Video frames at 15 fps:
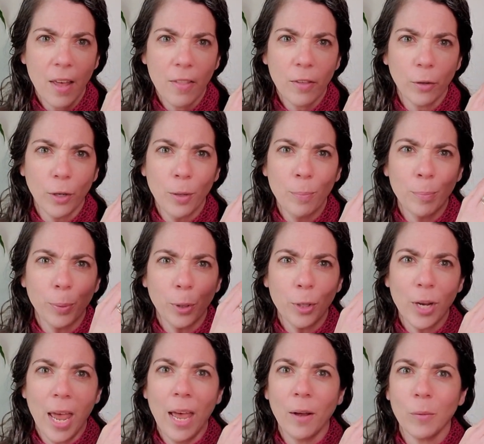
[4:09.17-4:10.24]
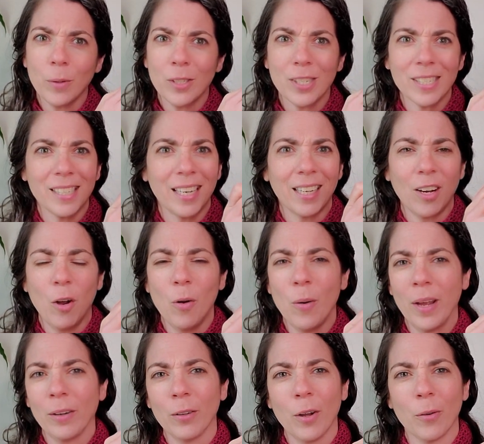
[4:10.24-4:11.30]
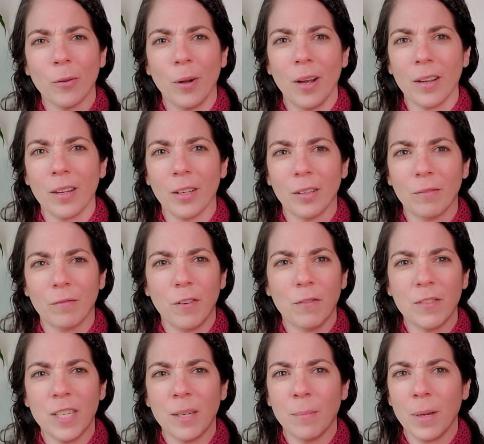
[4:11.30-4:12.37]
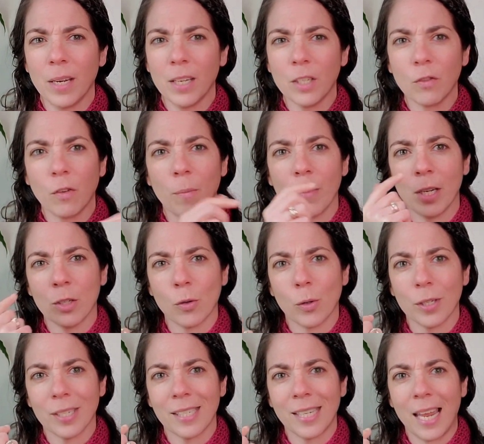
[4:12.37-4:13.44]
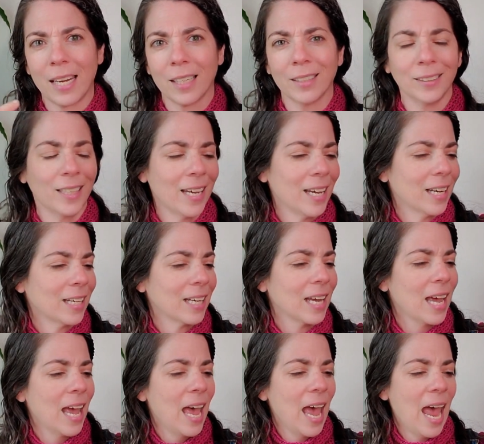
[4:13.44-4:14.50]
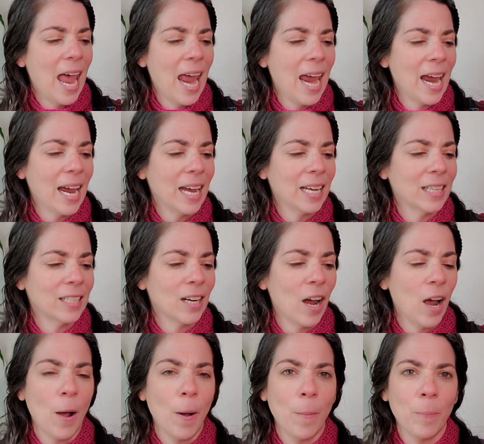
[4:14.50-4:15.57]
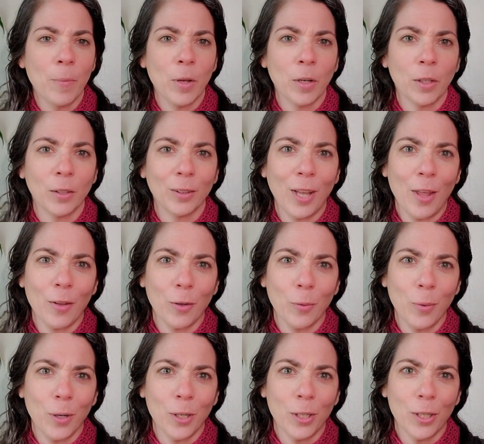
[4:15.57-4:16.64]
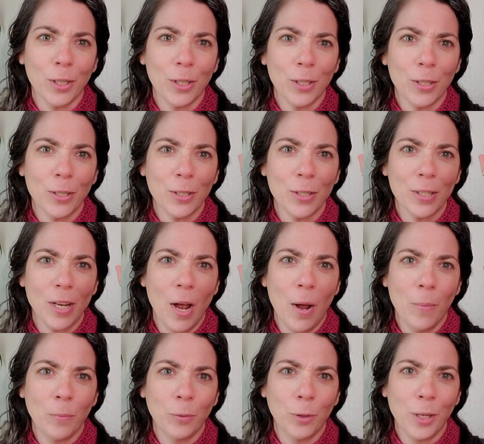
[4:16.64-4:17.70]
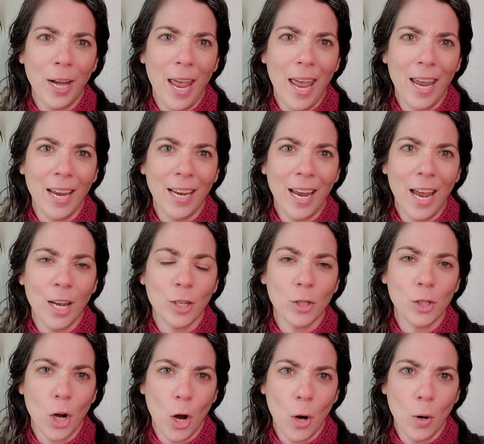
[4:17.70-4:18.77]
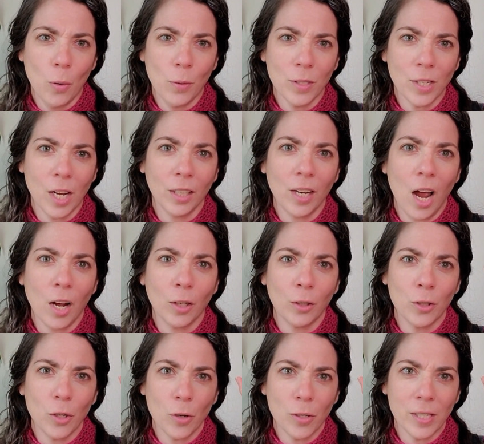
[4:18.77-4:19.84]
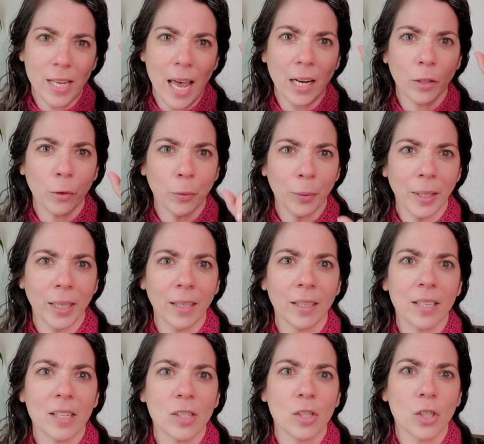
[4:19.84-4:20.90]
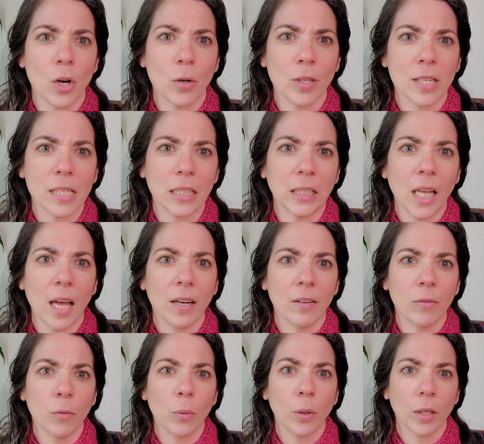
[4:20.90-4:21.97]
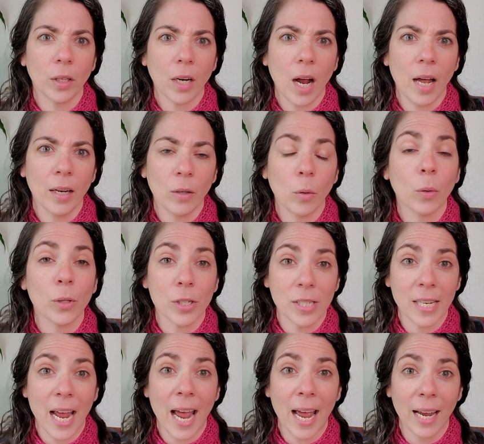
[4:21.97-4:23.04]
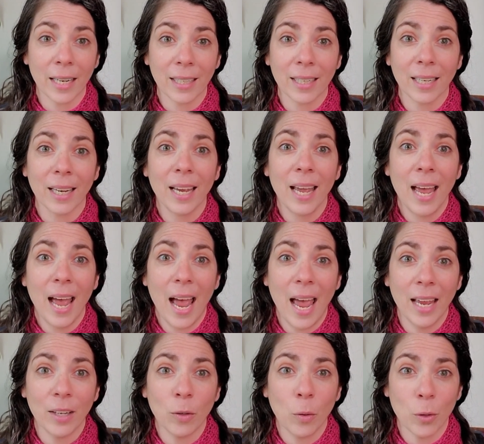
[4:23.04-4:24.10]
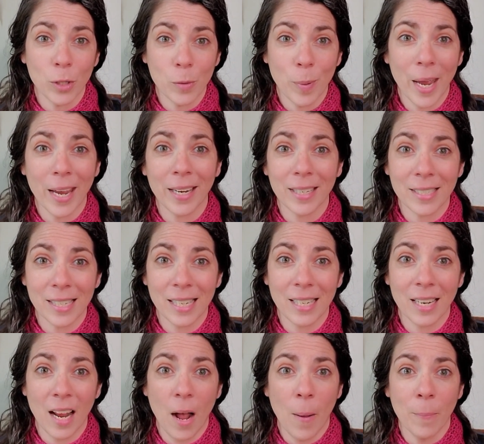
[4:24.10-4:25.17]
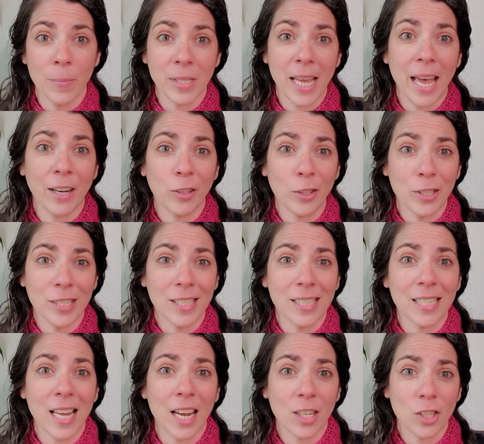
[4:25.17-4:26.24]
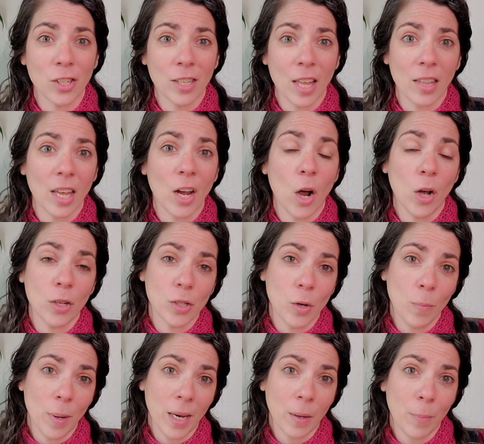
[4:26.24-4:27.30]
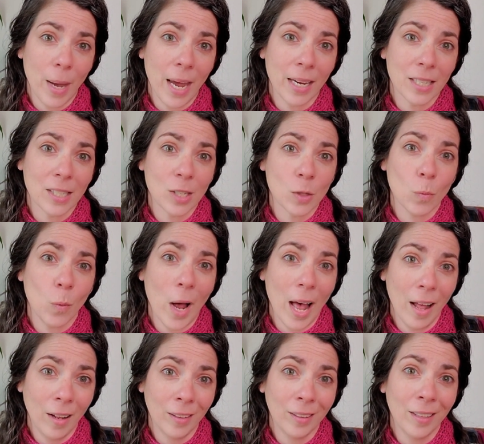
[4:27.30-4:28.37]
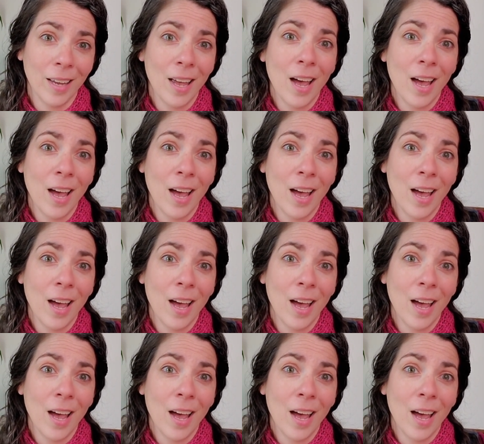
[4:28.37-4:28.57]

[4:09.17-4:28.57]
They're in Burdett, which is like, oh, I don't know, a good 15 minutes from me towards Seneca Lake. And they're leather workers, Renee and Joe. It's called Uncle Joe's Saddlery because Joe does a lot of work on horse tack and horse bags and saddles and such. And then they also make bags as well.